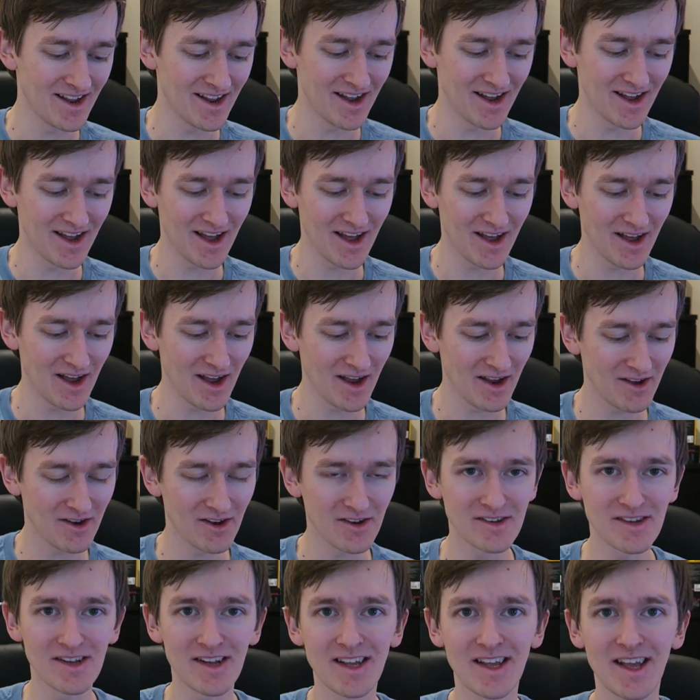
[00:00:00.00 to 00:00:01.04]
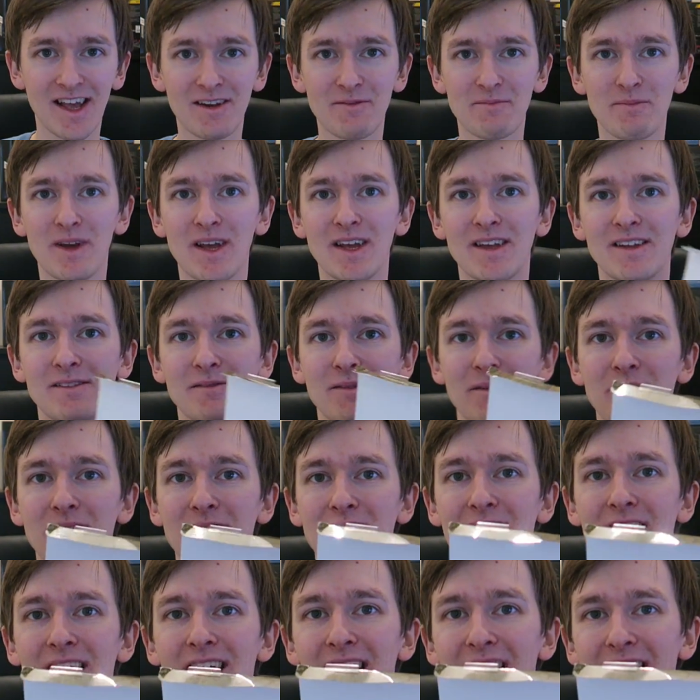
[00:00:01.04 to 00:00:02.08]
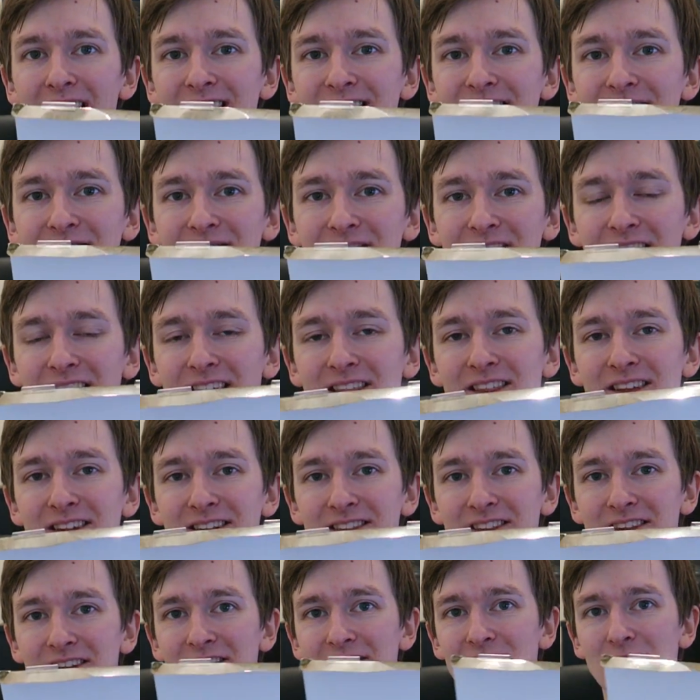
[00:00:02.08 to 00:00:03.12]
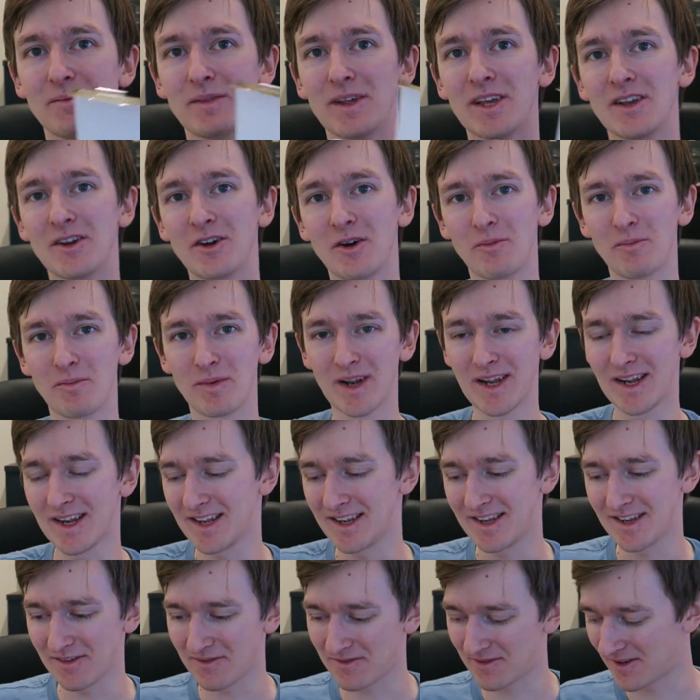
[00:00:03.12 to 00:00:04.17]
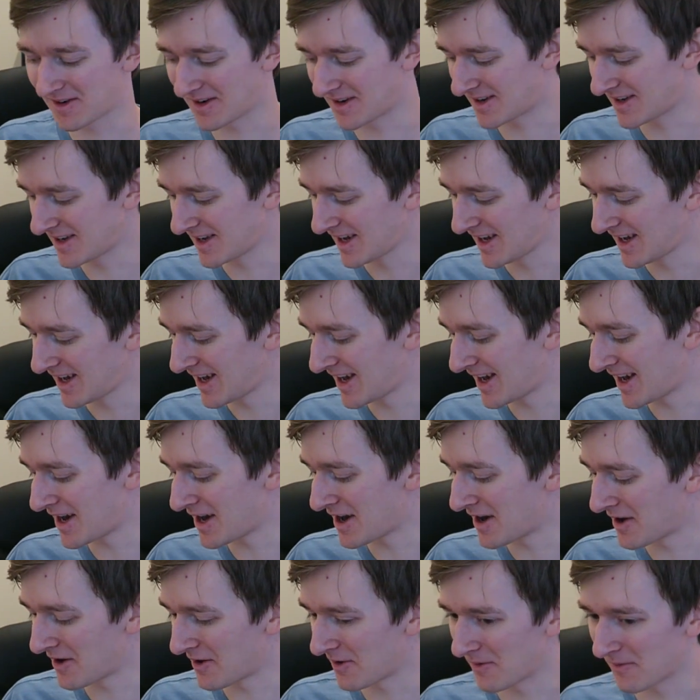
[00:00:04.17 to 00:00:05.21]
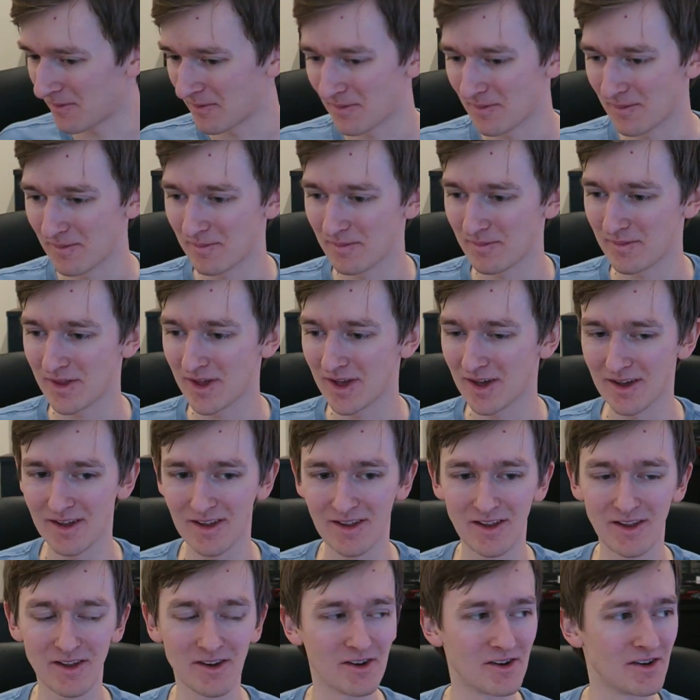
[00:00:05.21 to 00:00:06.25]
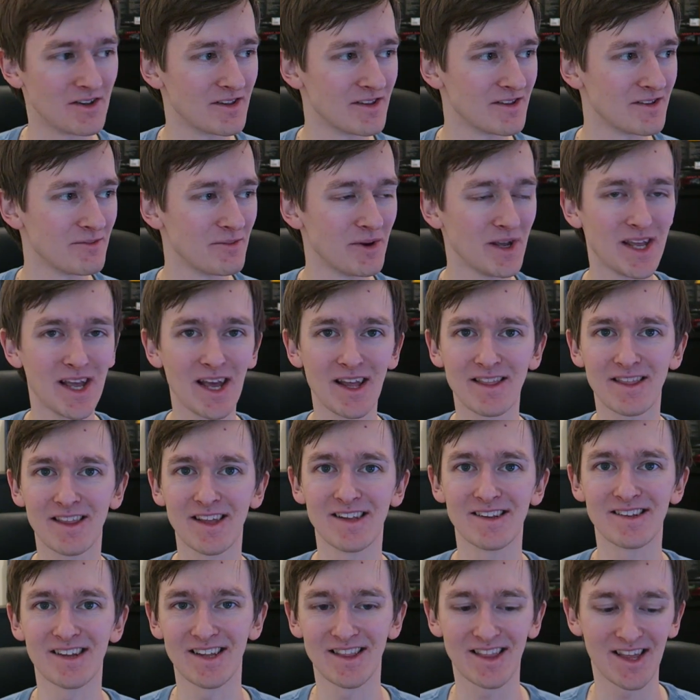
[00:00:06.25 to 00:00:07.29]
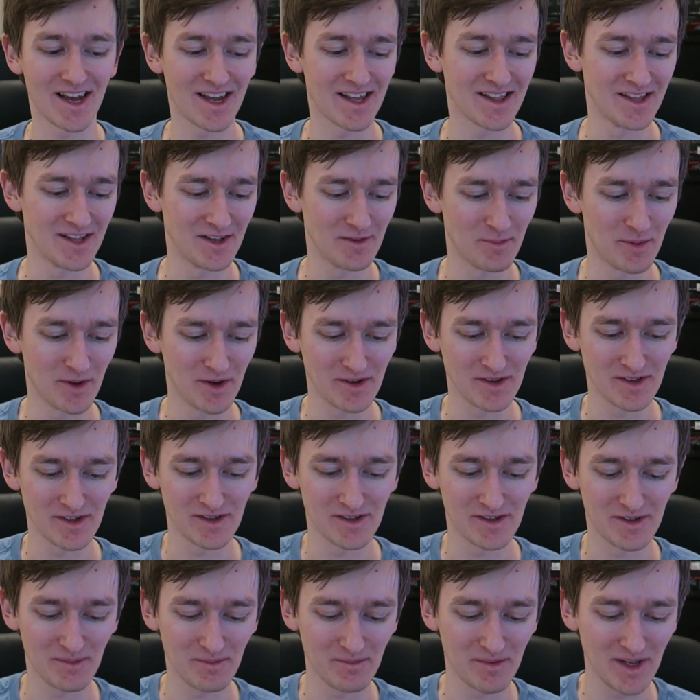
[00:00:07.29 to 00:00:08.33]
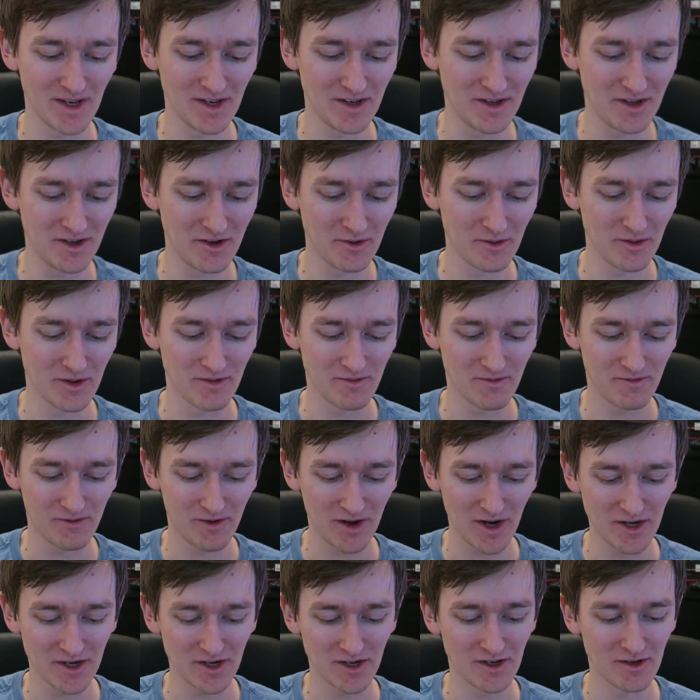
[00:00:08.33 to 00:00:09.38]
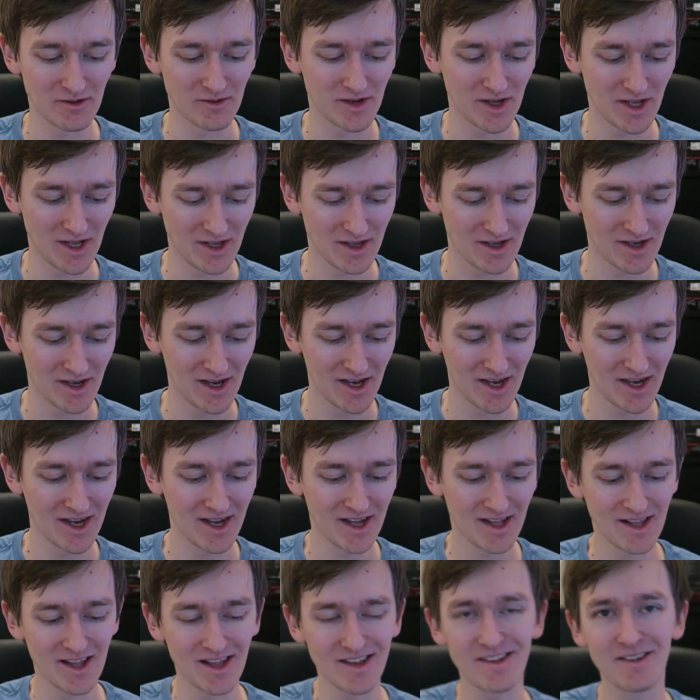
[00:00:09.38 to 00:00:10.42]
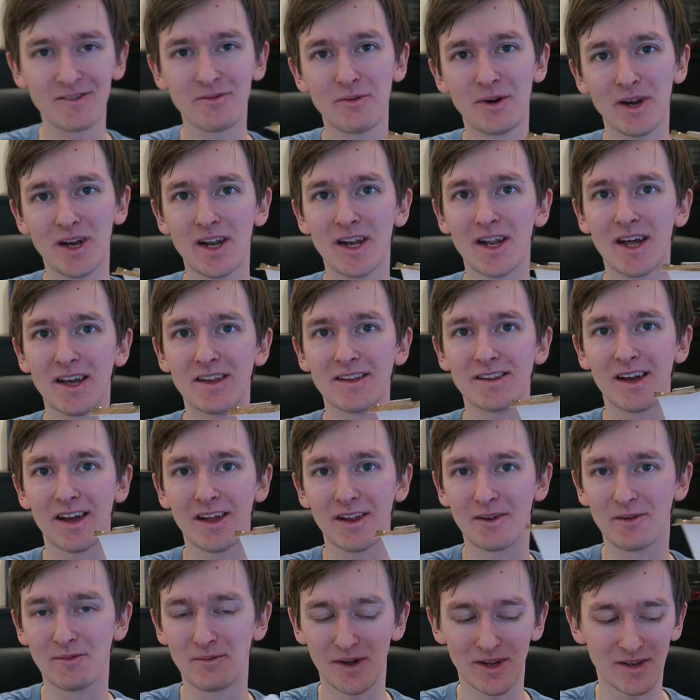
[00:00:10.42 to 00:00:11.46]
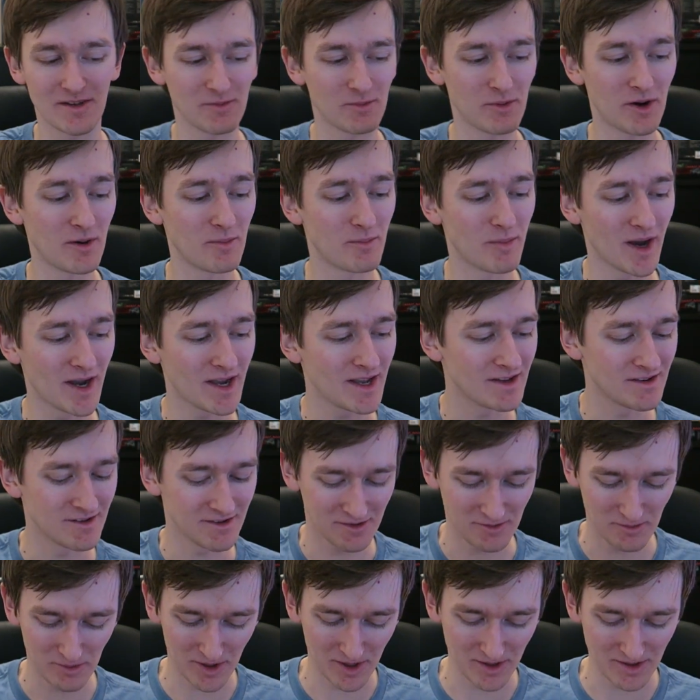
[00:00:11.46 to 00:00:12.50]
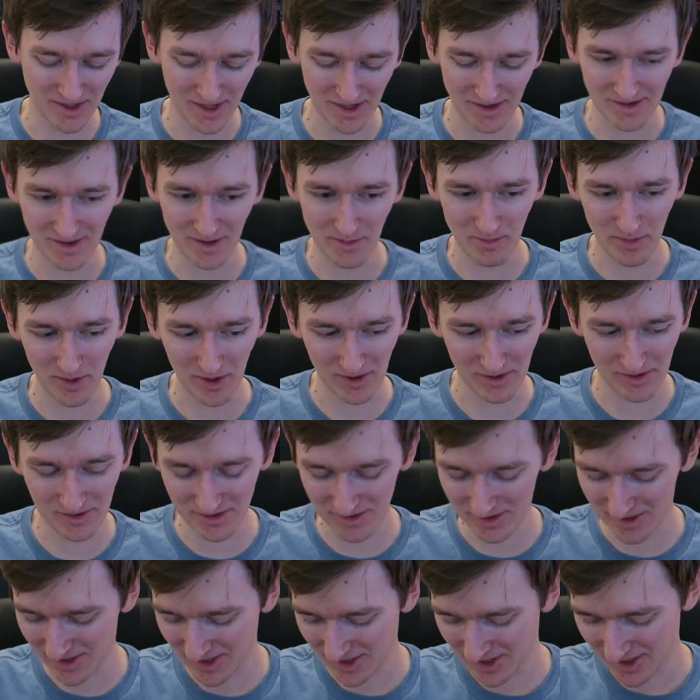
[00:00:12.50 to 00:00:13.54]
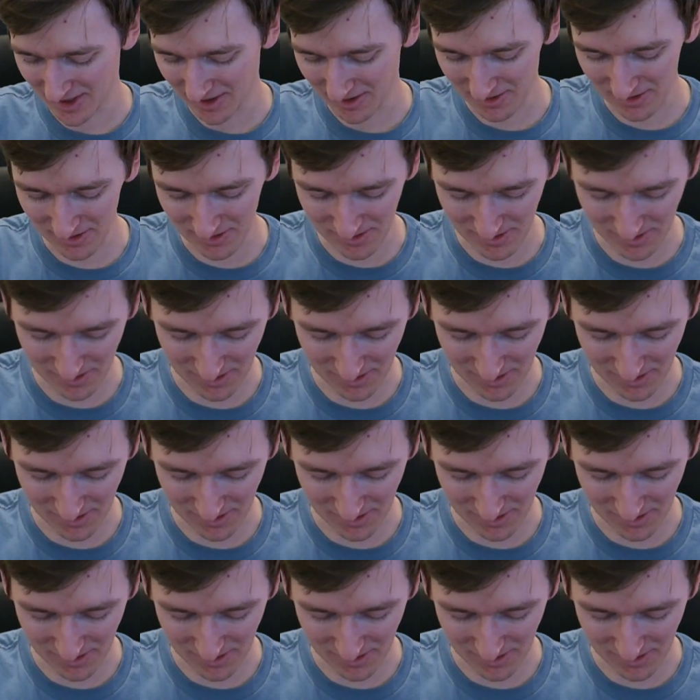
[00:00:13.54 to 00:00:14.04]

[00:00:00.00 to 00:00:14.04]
I constantly get amazed when we get items like this that are something completely different. We get things like that in these boxes. Something new and fresh and unique. That's a really nice item. That's well packaged as well, nicely boxed. Good